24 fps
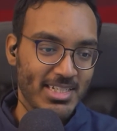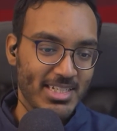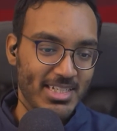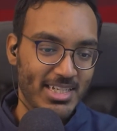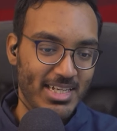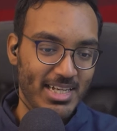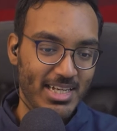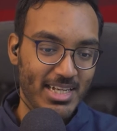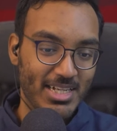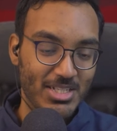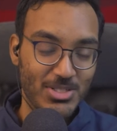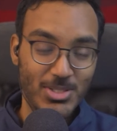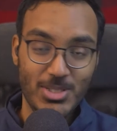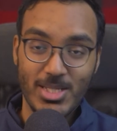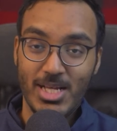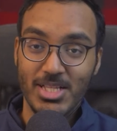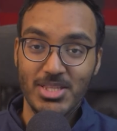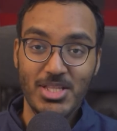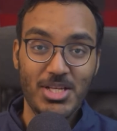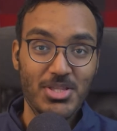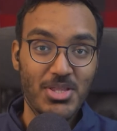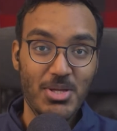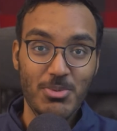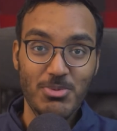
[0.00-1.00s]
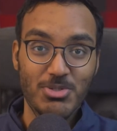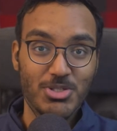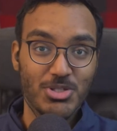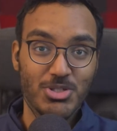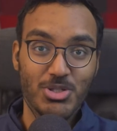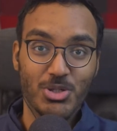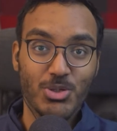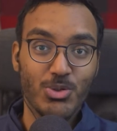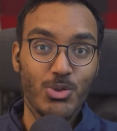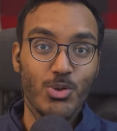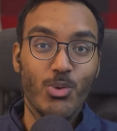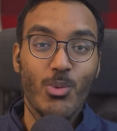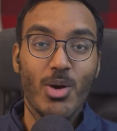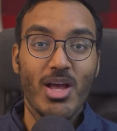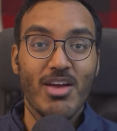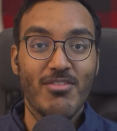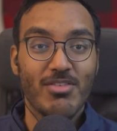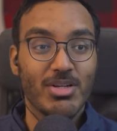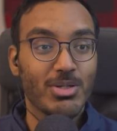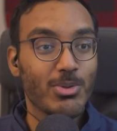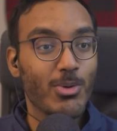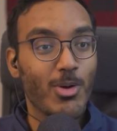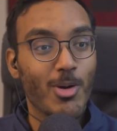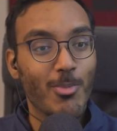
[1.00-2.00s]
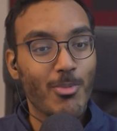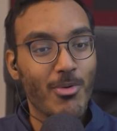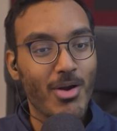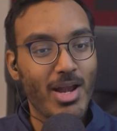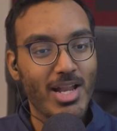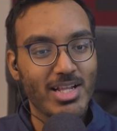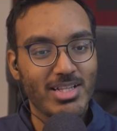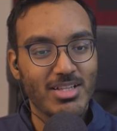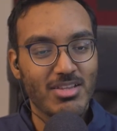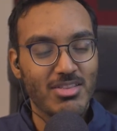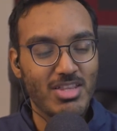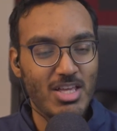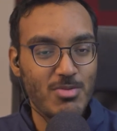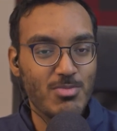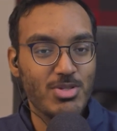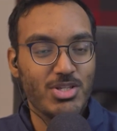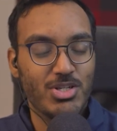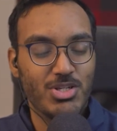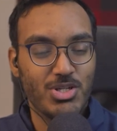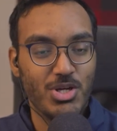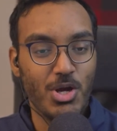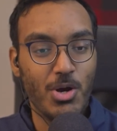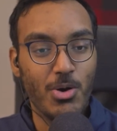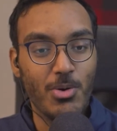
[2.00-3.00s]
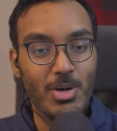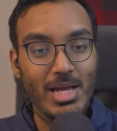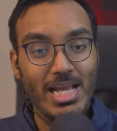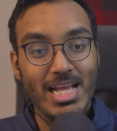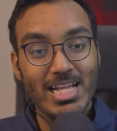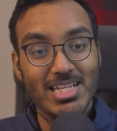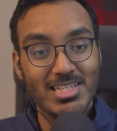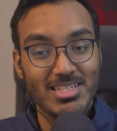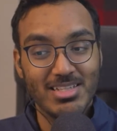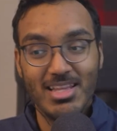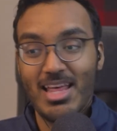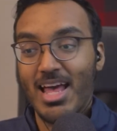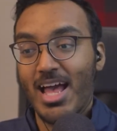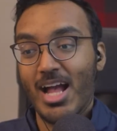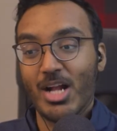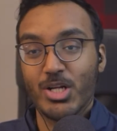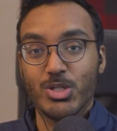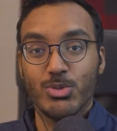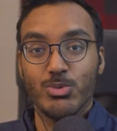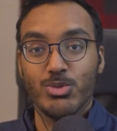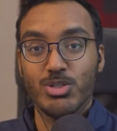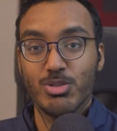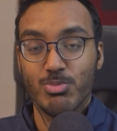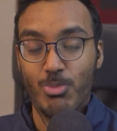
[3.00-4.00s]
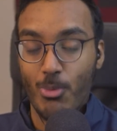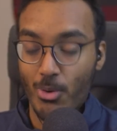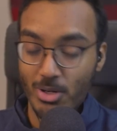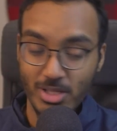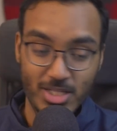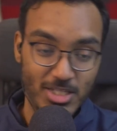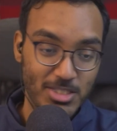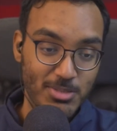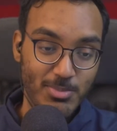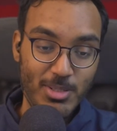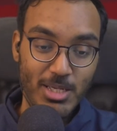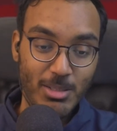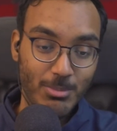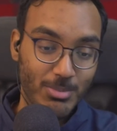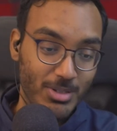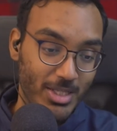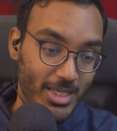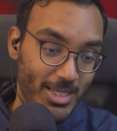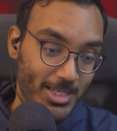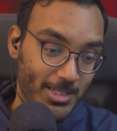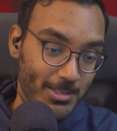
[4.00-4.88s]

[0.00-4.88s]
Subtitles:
So I thought that was just a cool way of incorporating the theme of the show into the actual sport that's being played.